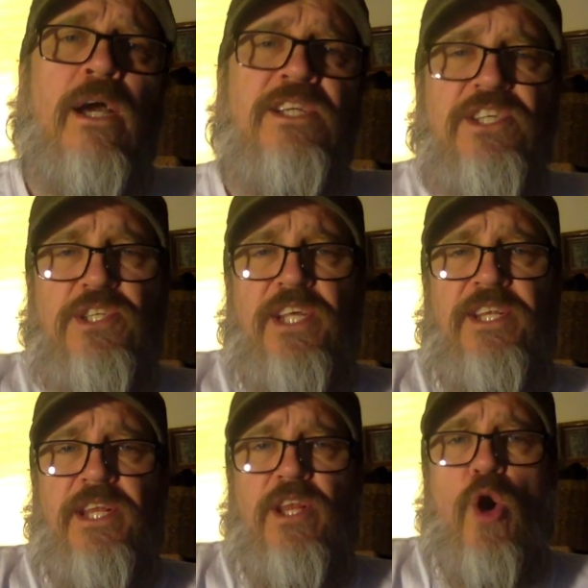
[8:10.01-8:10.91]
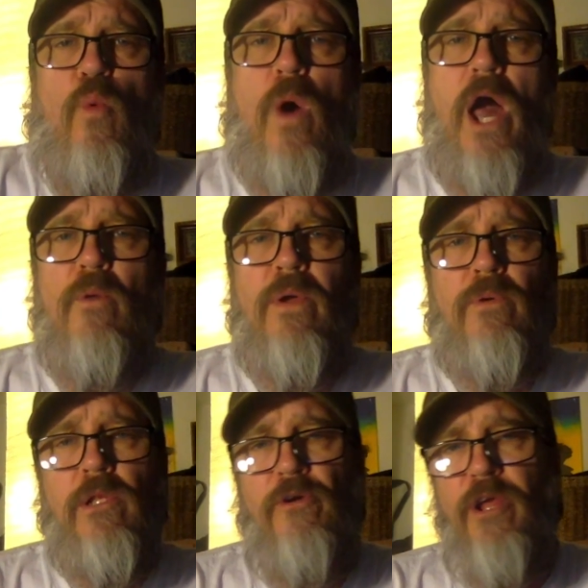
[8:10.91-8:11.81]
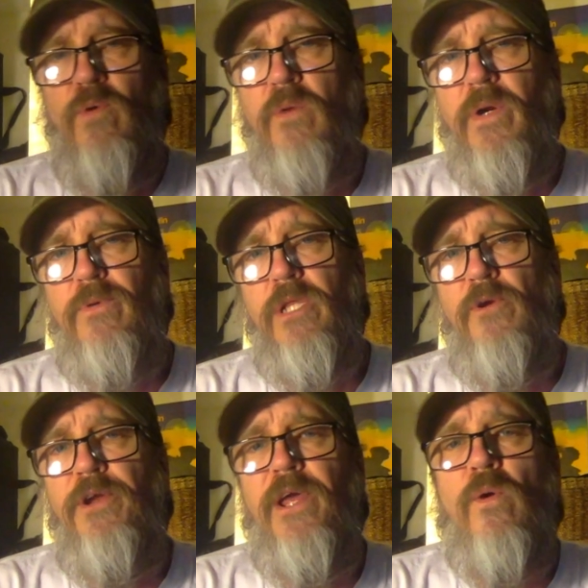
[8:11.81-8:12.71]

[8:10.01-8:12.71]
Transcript: I just didn't know why we were learning what we were learning,